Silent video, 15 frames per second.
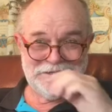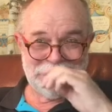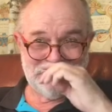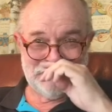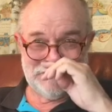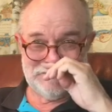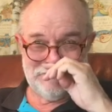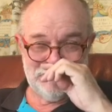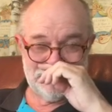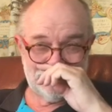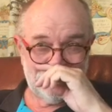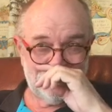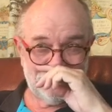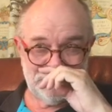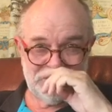Not
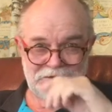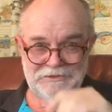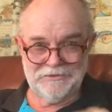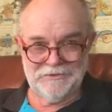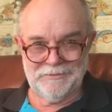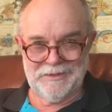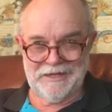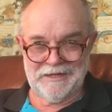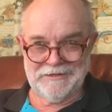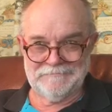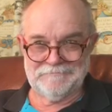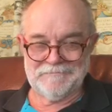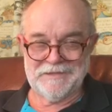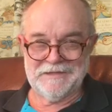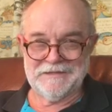a lot you can do about it,
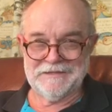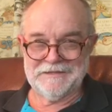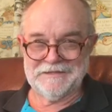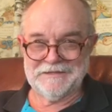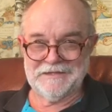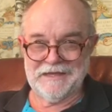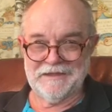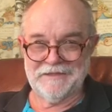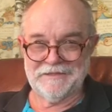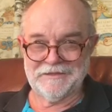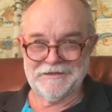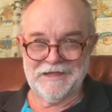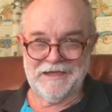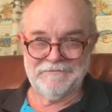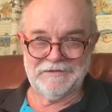other
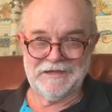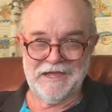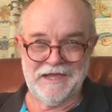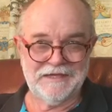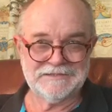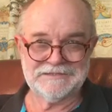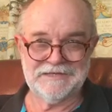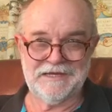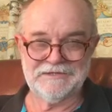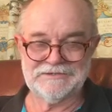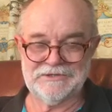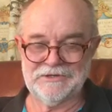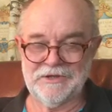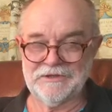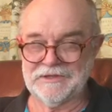than having hank sails,
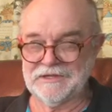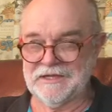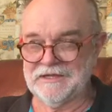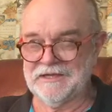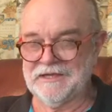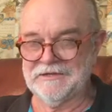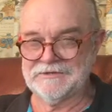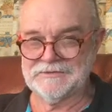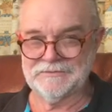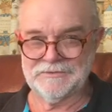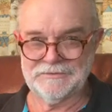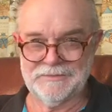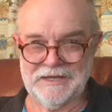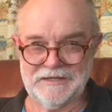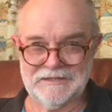and I don't think any entrant
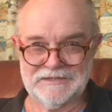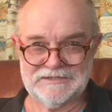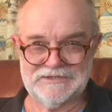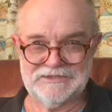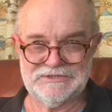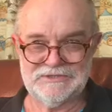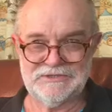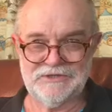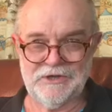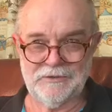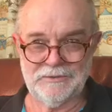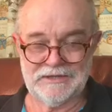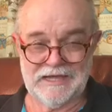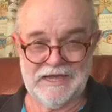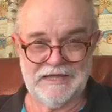would make the decision to go
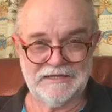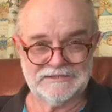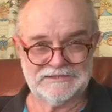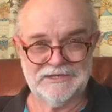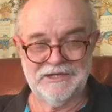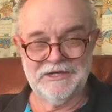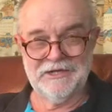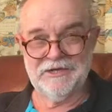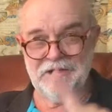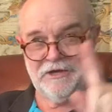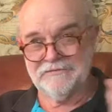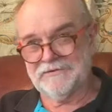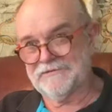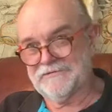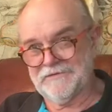with hanks
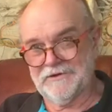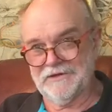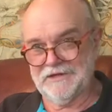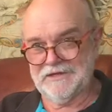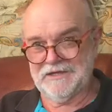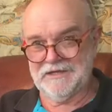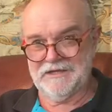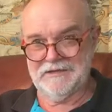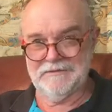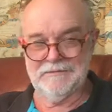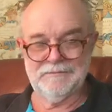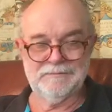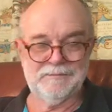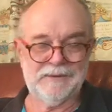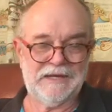over a furling gear
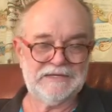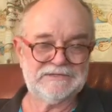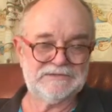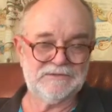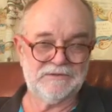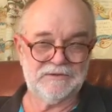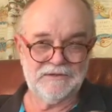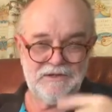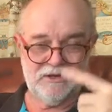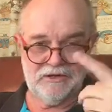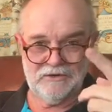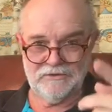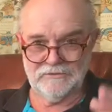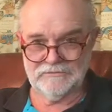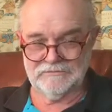based on the
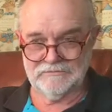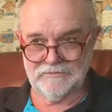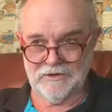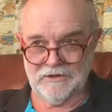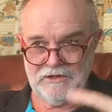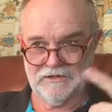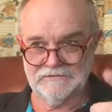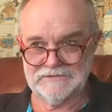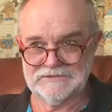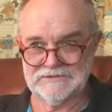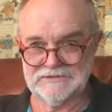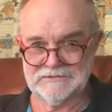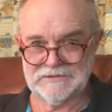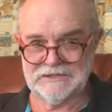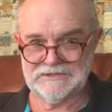whole rollover
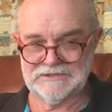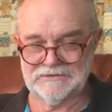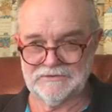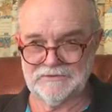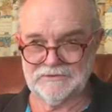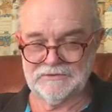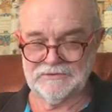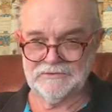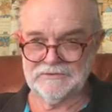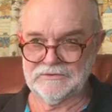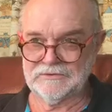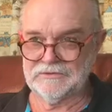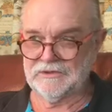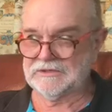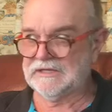situation
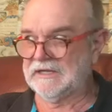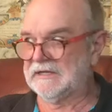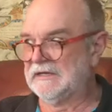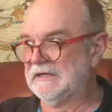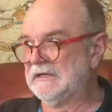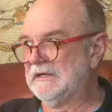or knockdown.